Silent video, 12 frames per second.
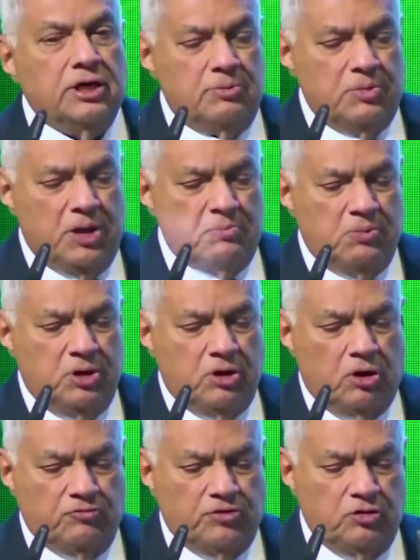a member
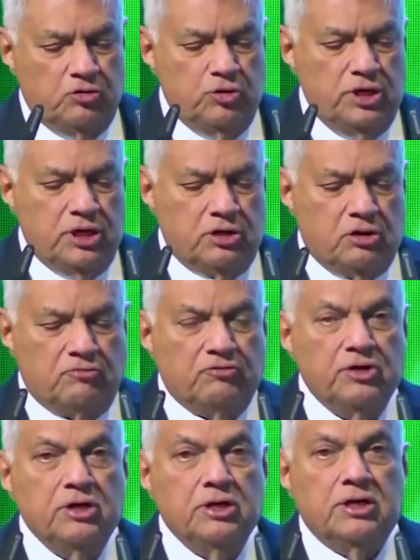of the Union of
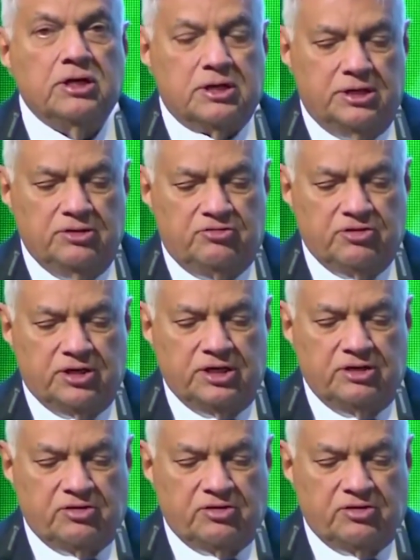Concerned